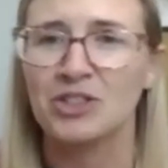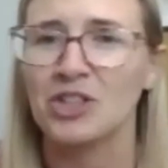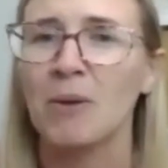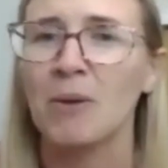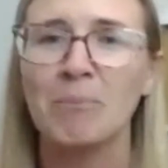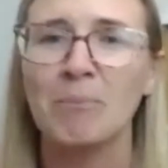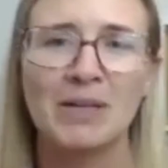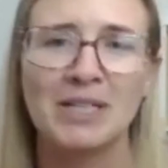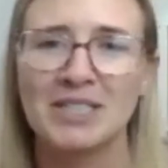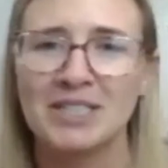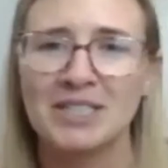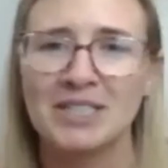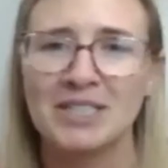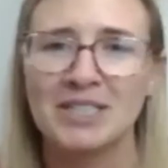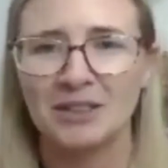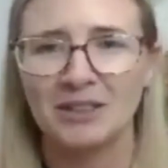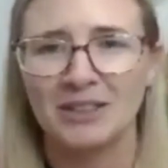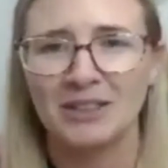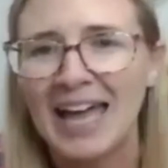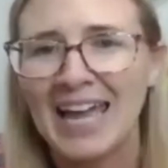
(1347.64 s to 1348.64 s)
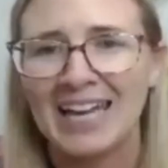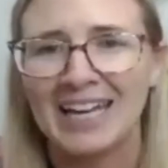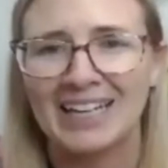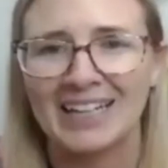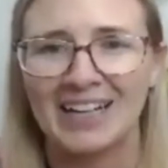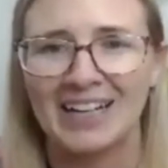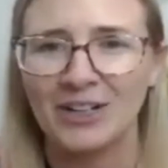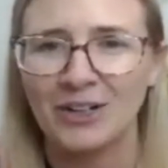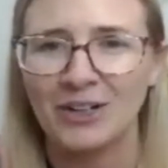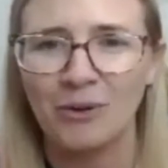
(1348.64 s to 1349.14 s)
jump into the lake
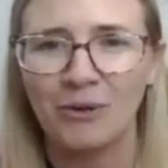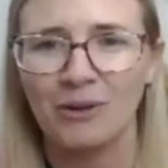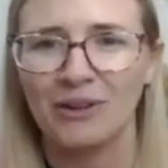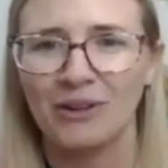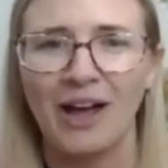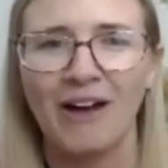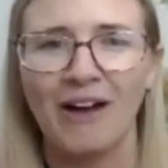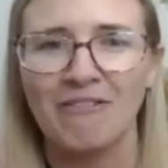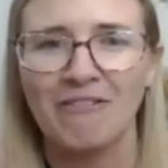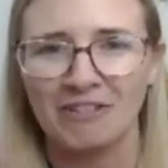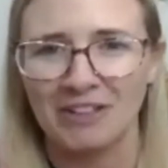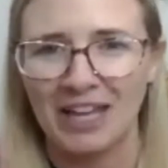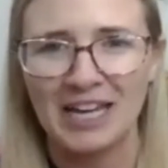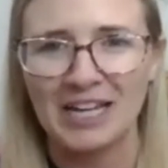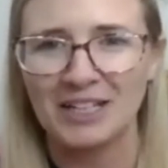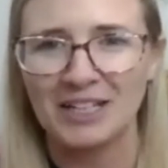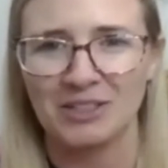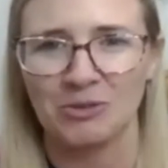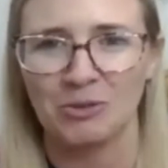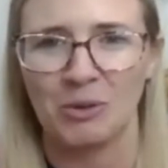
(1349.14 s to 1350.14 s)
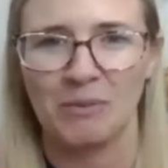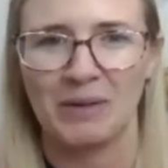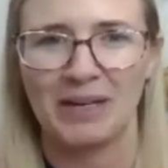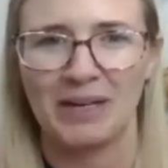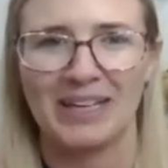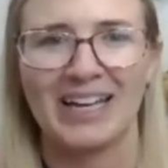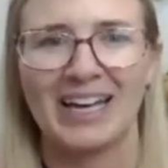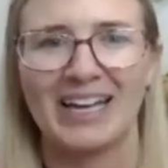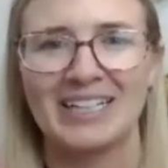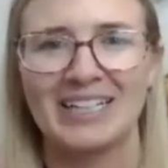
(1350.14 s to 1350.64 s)
and i don't love lake
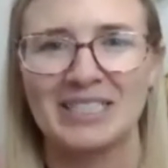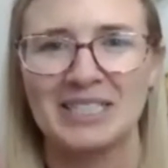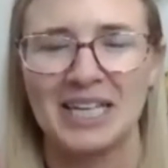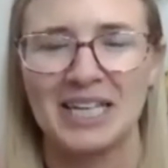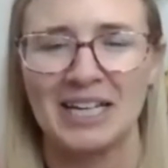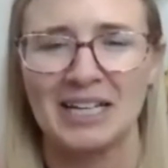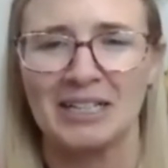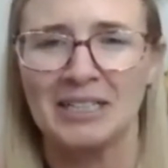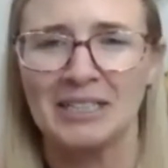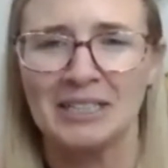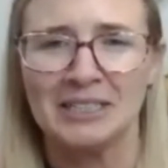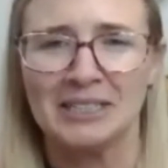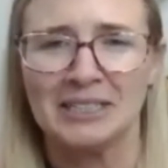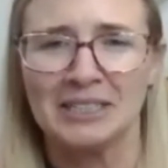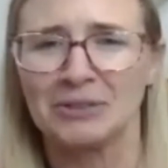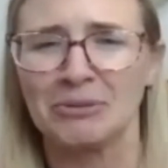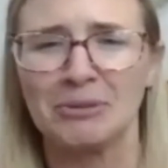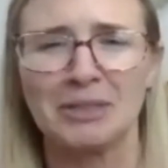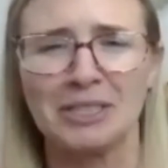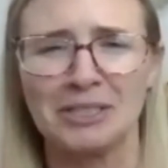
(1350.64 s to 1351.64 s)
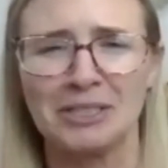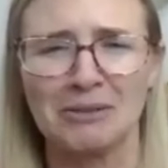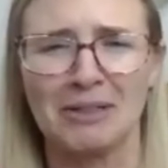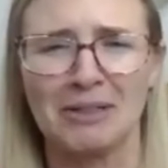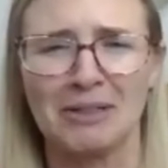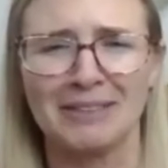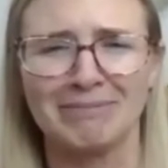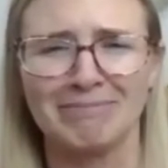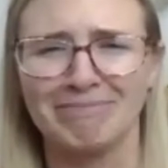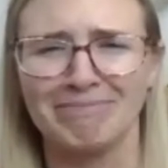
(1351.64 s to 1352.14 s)
swimming and it's like three, two,
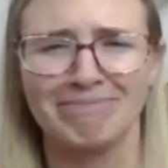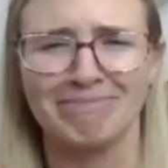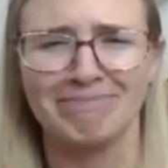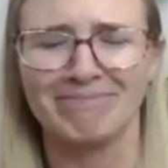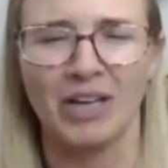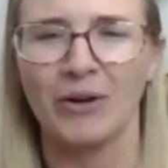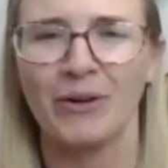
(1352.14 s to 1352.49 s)
one.